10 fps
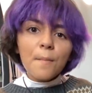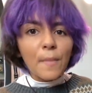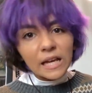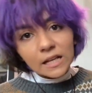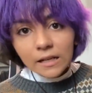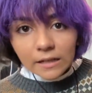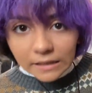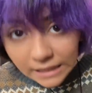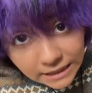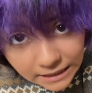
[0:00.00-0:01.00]
My
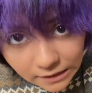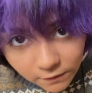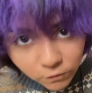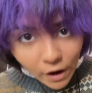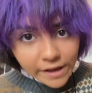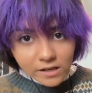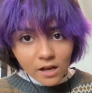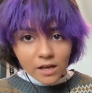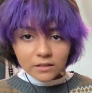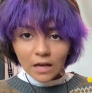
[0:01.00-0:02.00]
Canadian friend
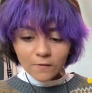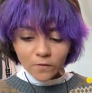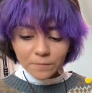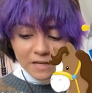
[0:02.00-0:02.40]
came from